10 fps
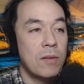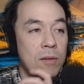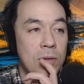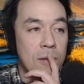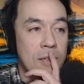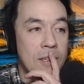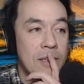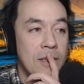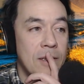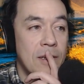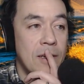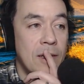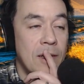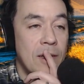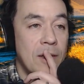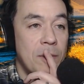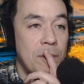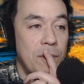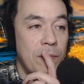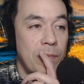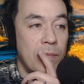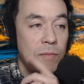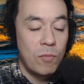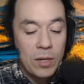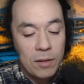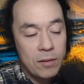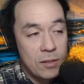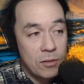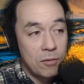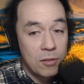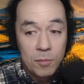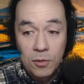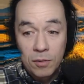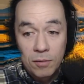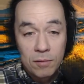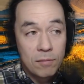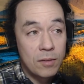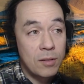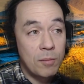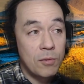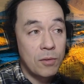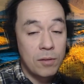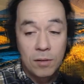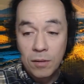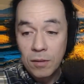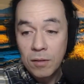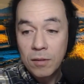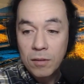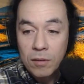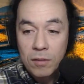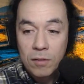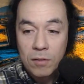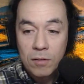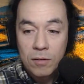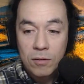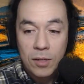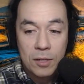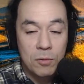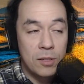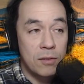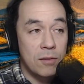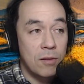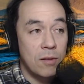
Okay. Well, let's just do some more. Let's keep going. This next one is,